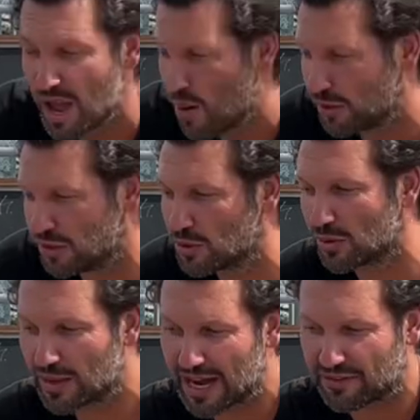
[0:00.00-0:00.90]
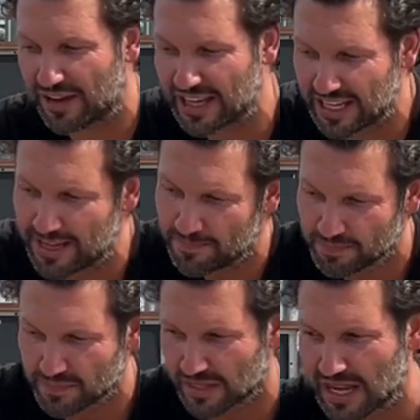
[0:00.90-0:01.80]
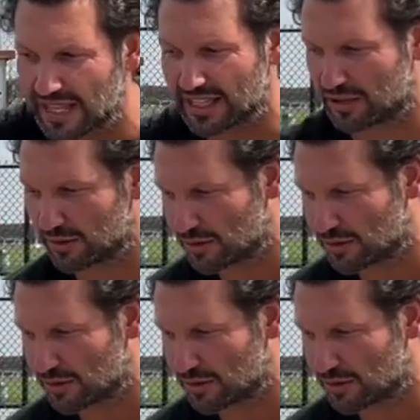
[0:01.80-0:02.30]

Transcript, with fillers: when you do a rock fakie yeah like you're,